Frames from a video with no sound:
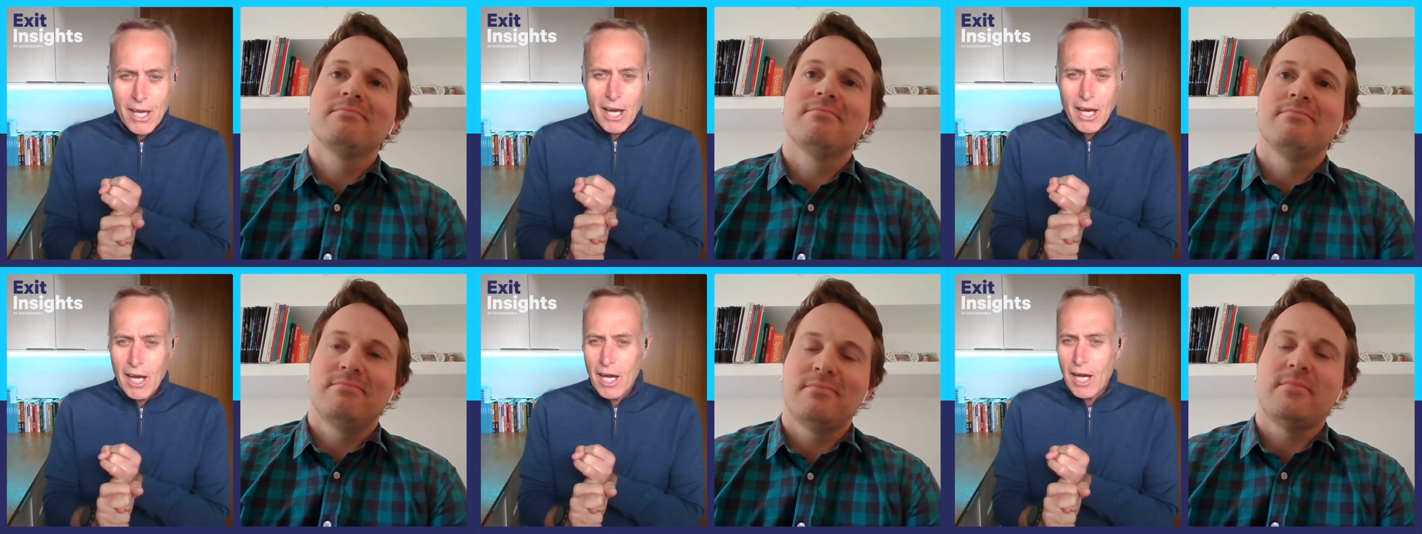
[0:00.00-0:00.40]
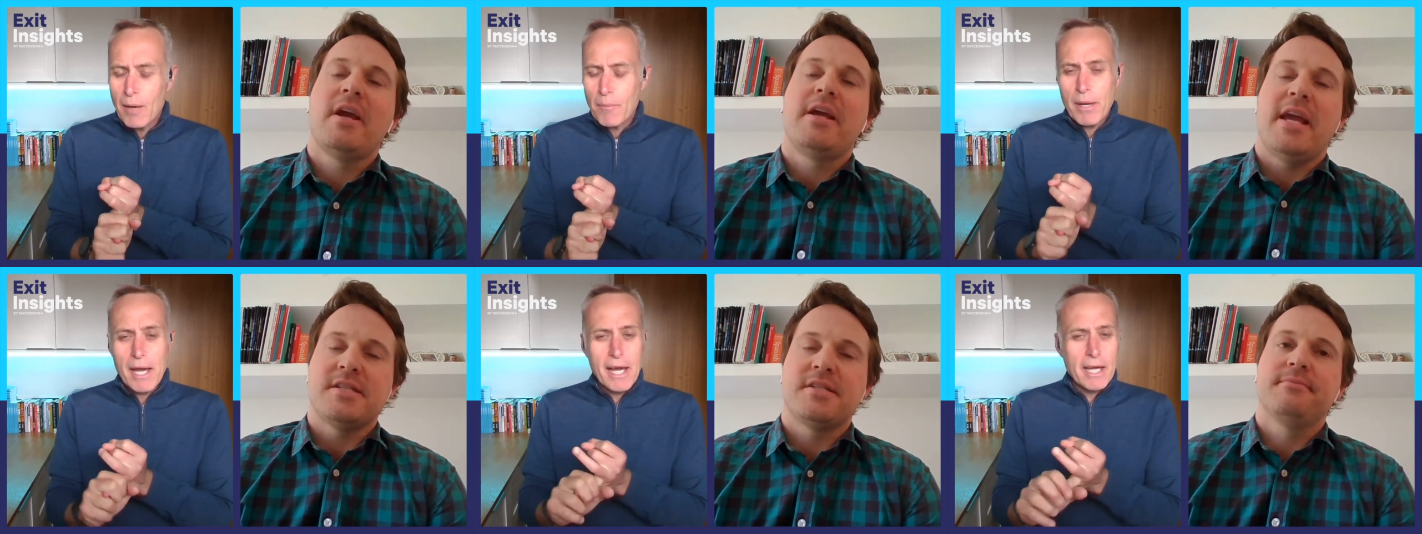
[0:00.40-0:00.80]

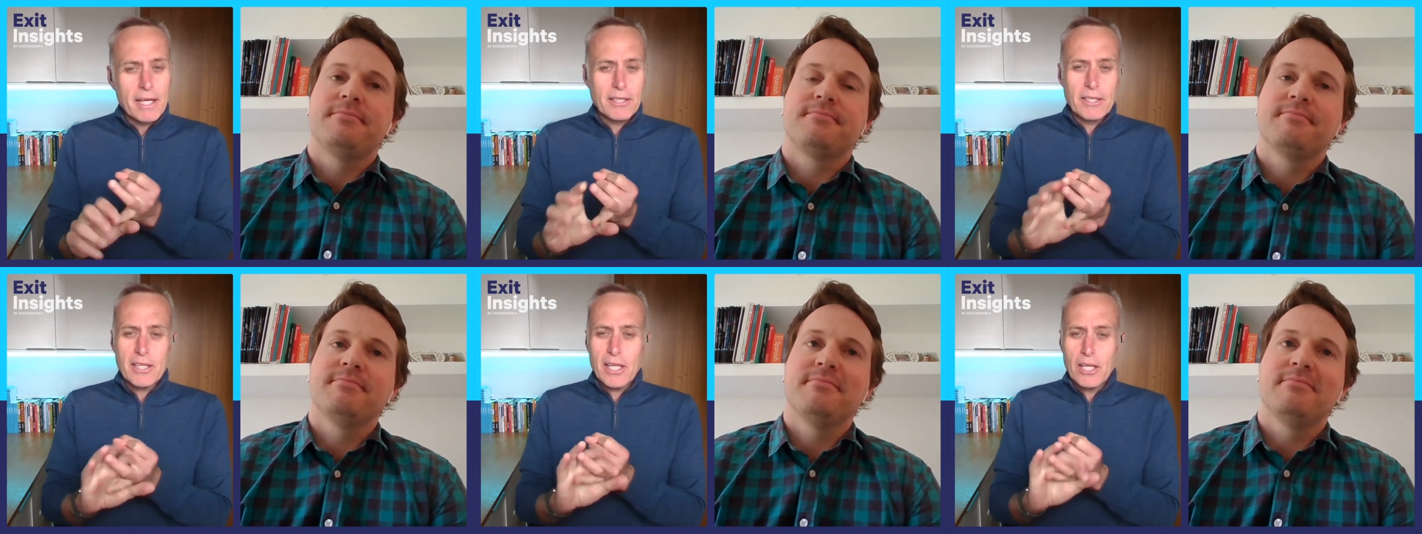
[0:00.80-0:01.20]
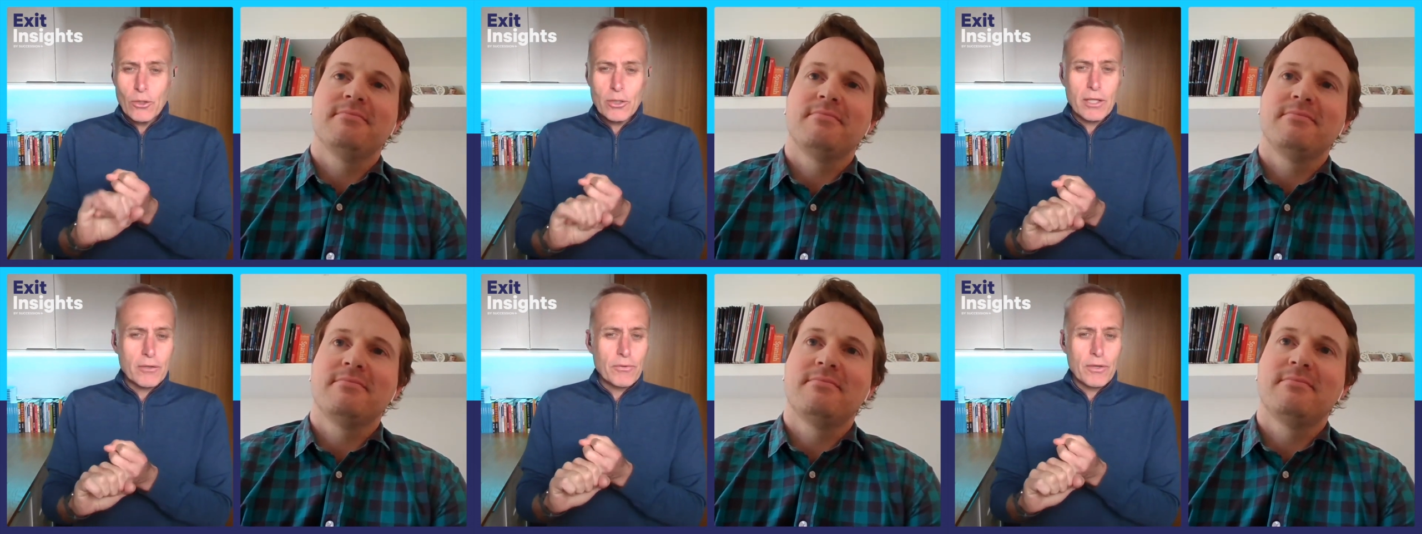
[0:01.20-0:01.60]
Speaker 1: Um, yes. And they're
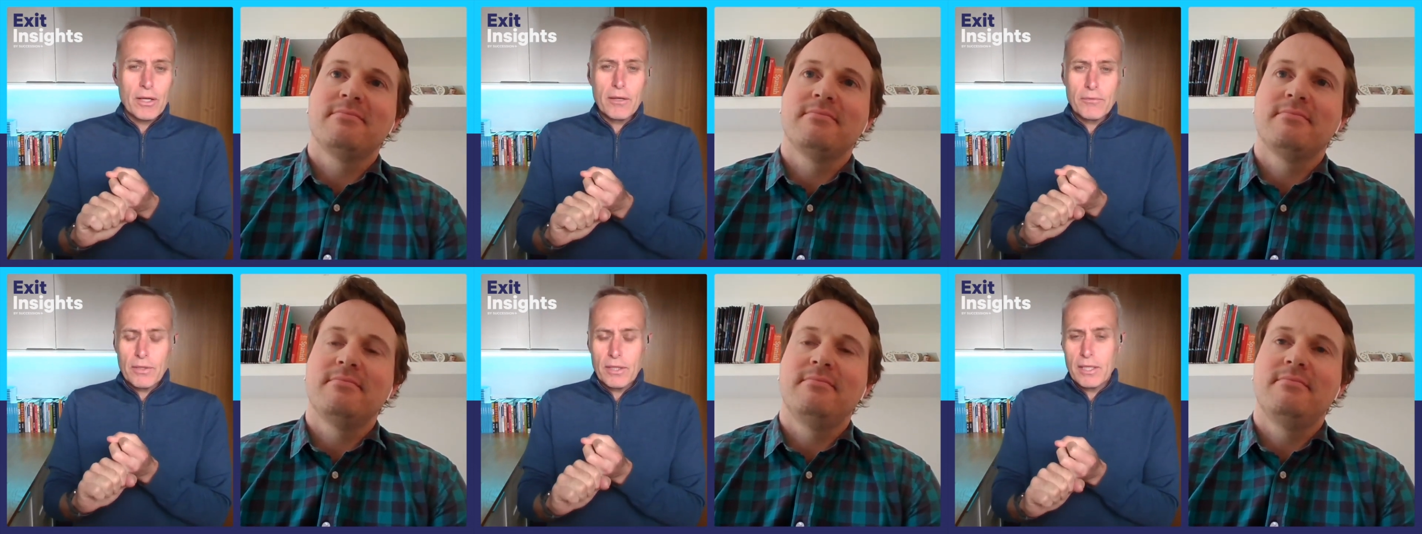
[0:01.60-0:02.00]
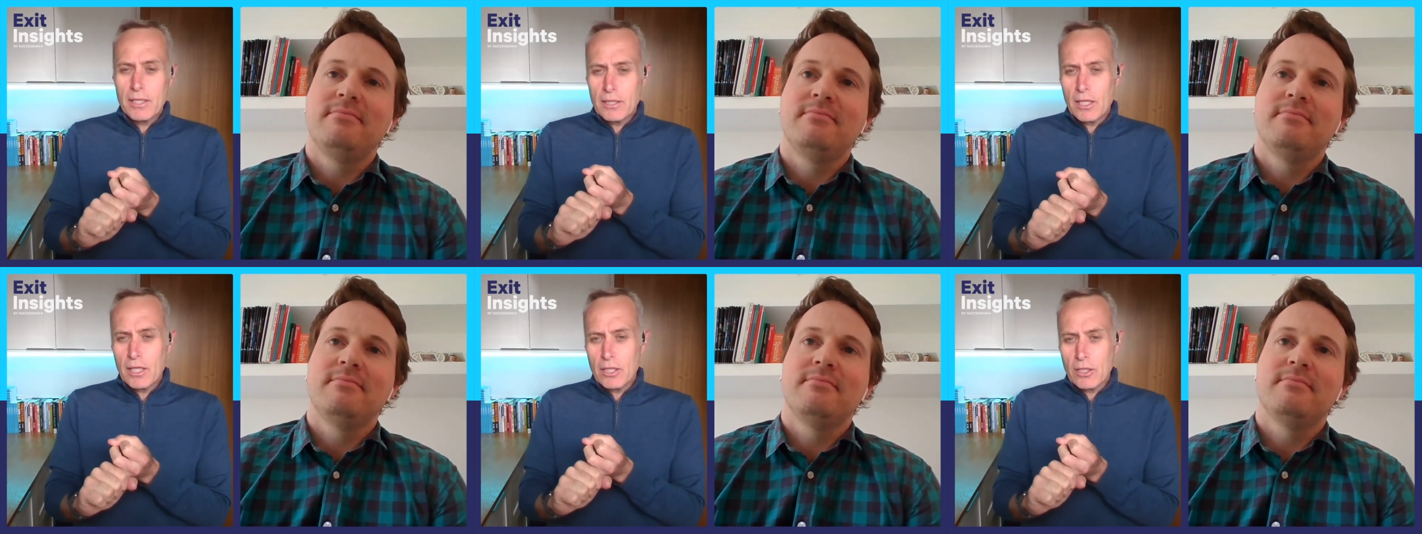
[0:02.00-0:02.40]
looking for, for
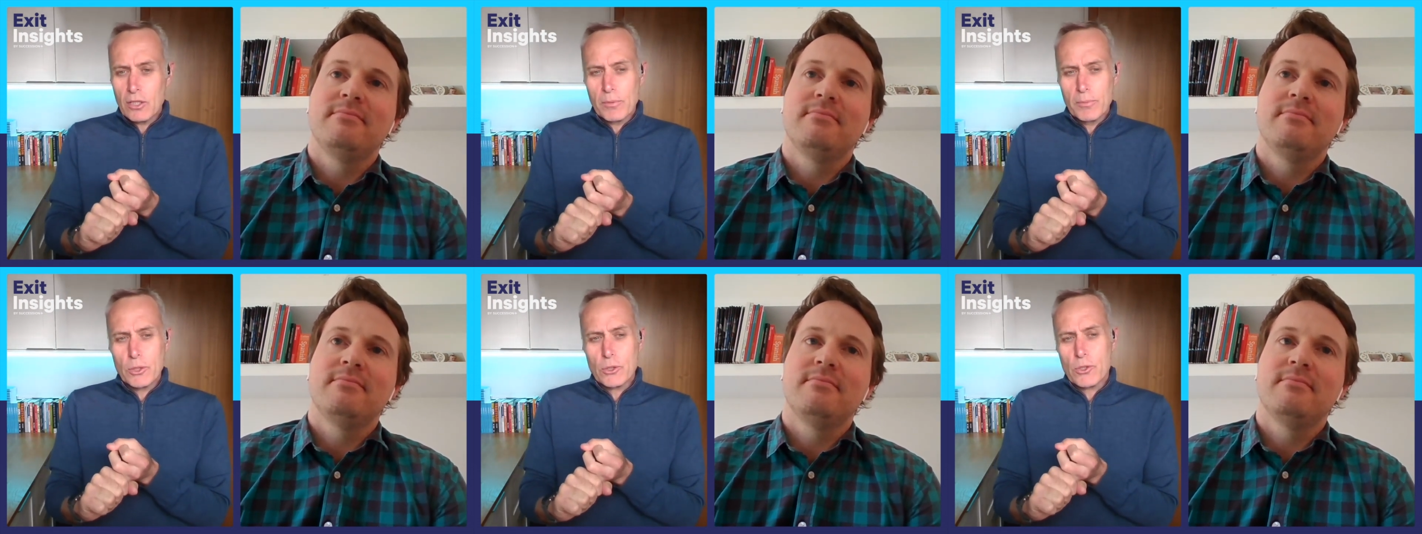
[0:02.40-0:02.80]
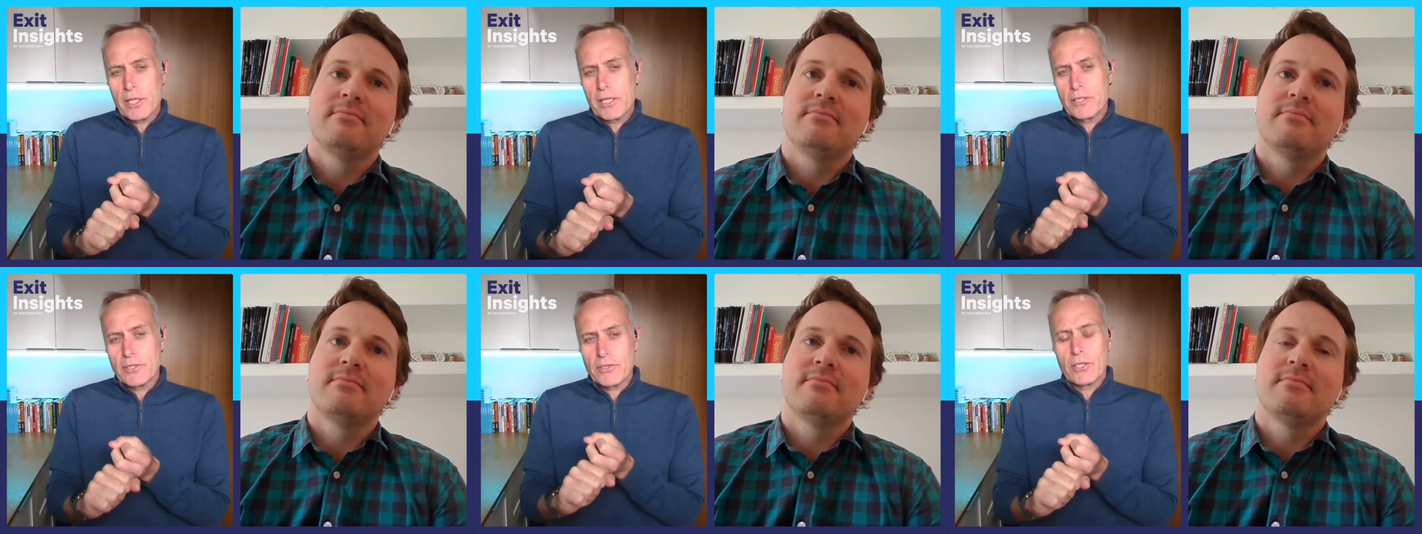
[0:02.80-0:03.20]
in, in the
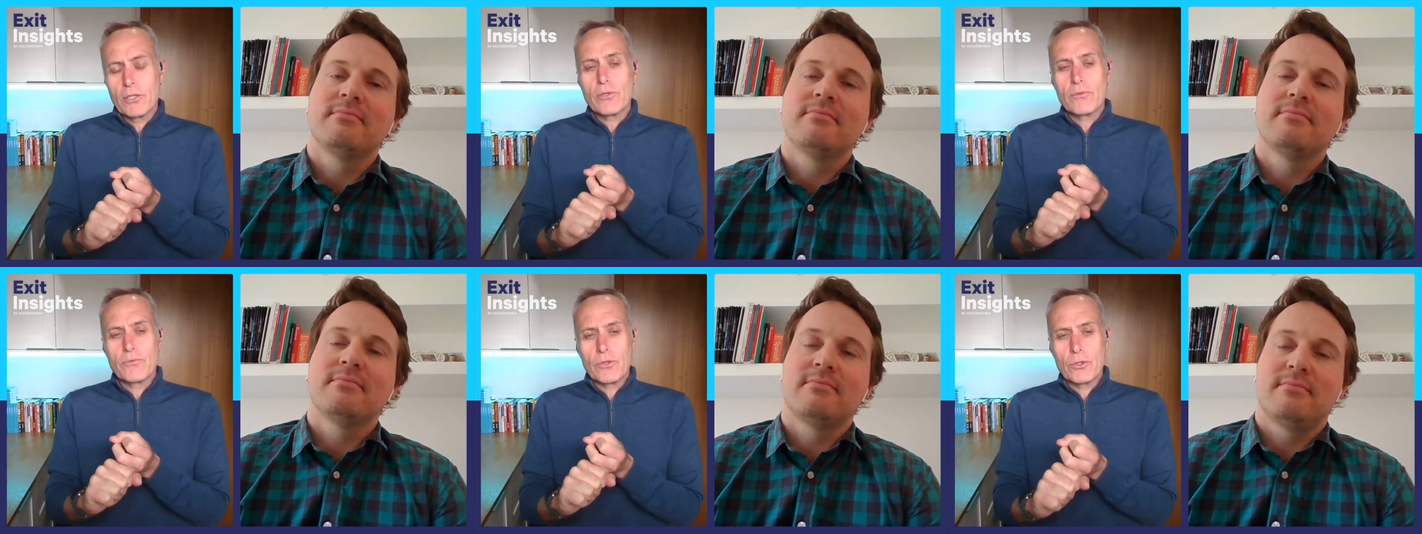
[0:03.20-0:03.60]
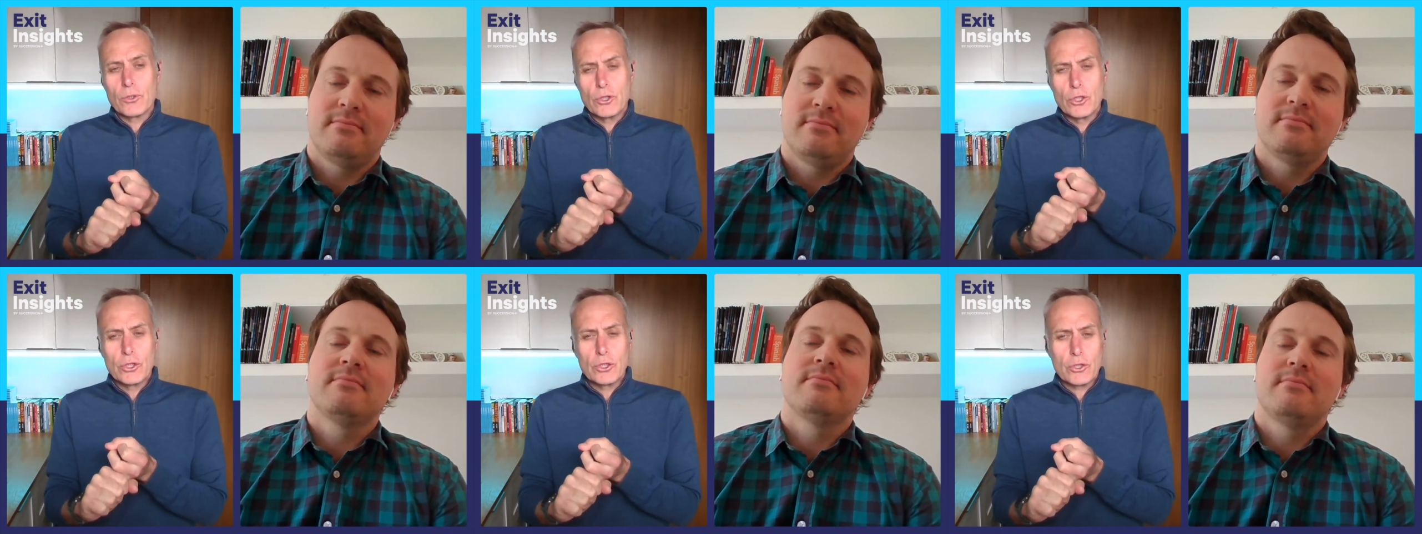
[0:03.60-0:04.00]
commercial areas, they're looking for
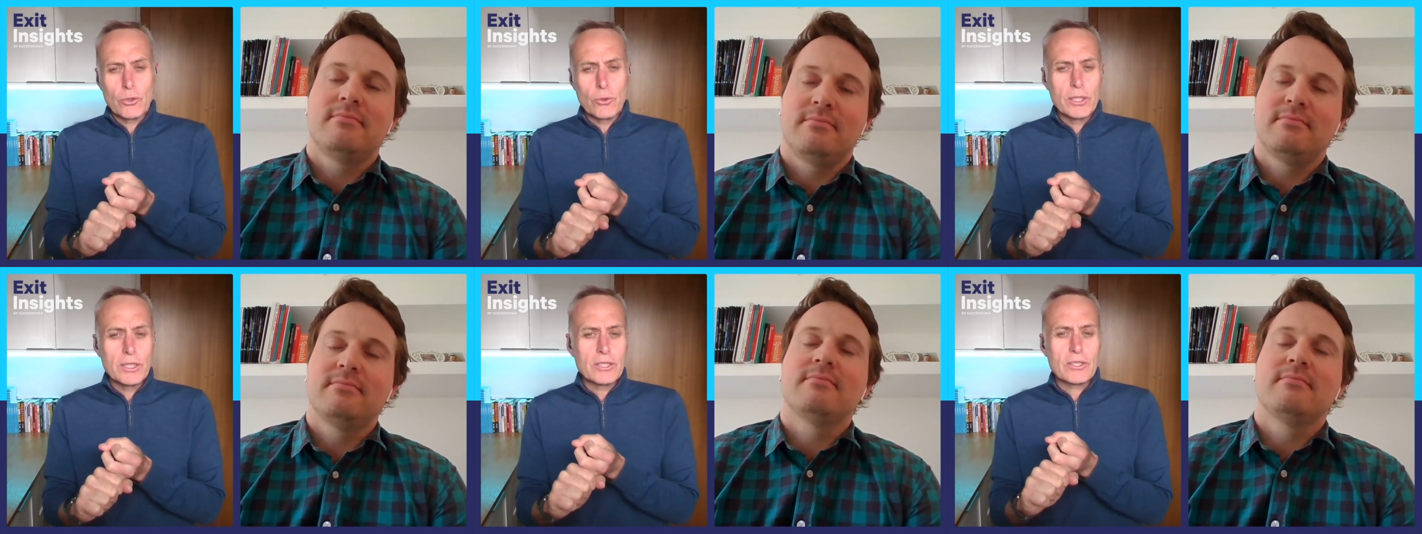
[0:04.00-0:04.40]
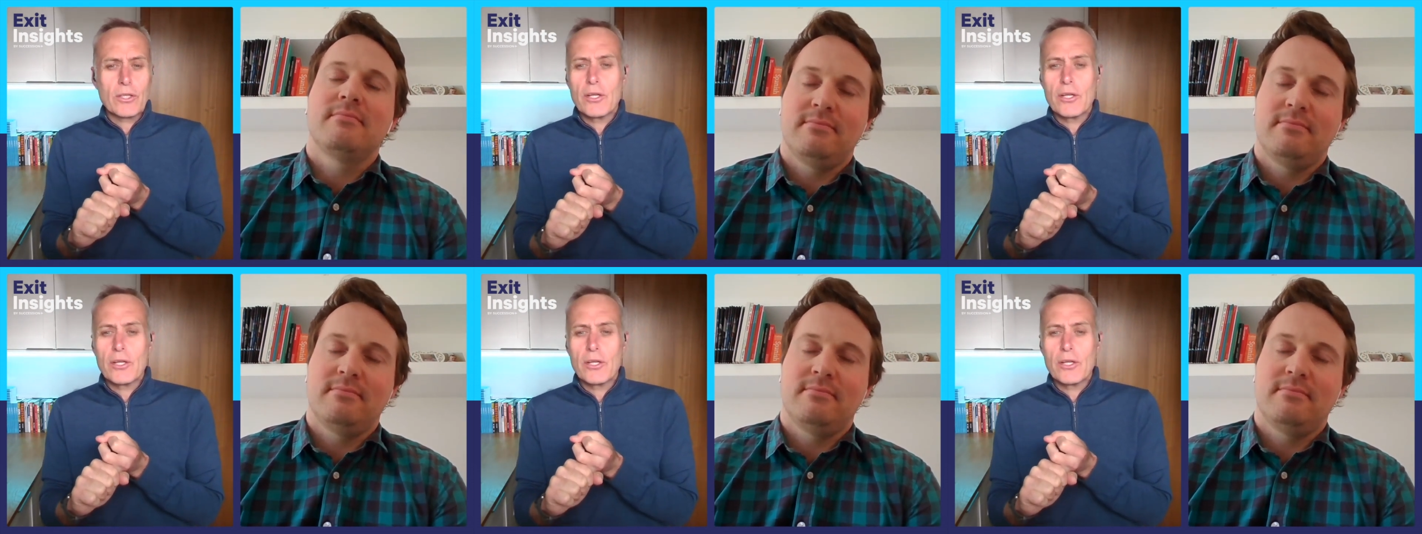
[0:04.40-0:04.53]
good news stories.